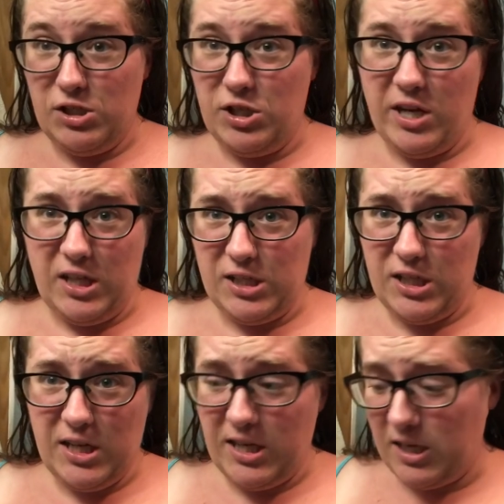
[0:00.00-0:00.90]

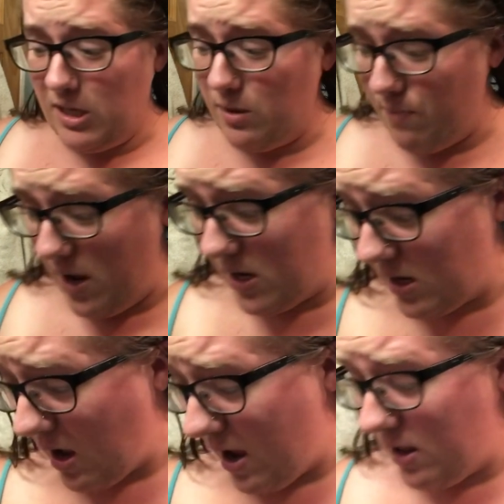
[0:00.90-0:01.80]
gelatin I got in the
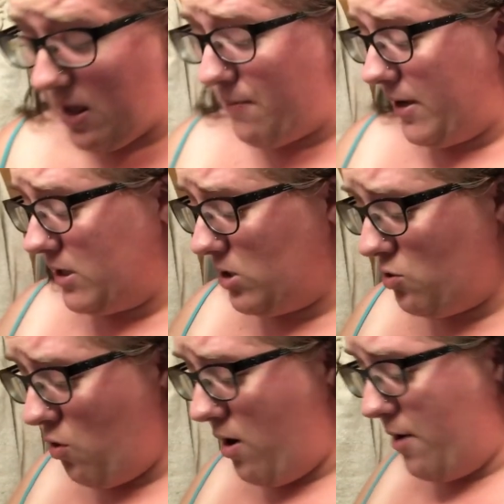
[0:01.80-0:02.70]
baking aisle at my
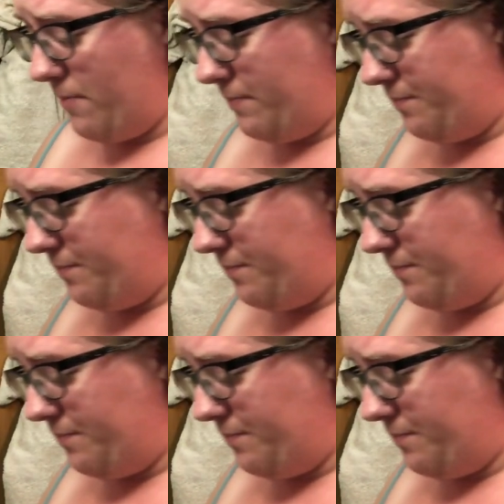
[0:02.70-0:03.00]
store.